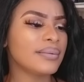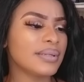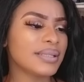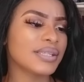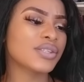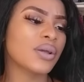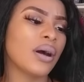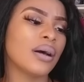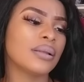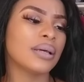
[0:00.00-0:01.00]
it is
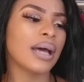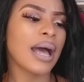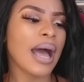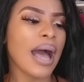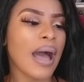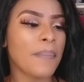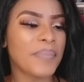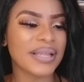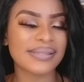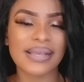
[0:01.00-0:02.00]
called
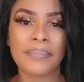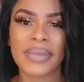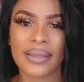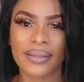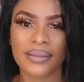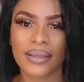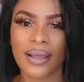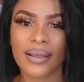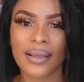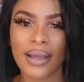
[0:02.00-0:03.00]
Aptamine.
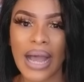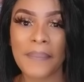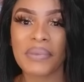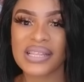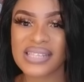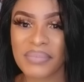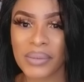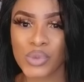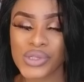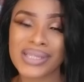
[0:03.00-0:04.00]

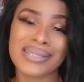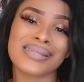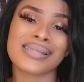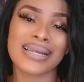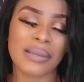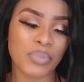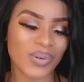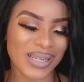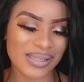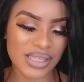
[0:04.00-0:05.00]
I'm using the Italian
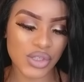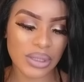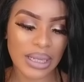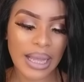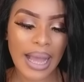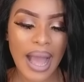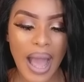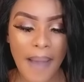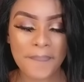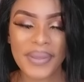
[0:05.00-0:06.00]
pronunciation.
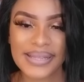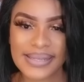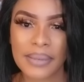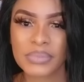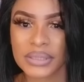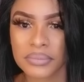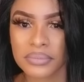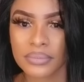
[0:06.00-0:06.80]
Aptamine.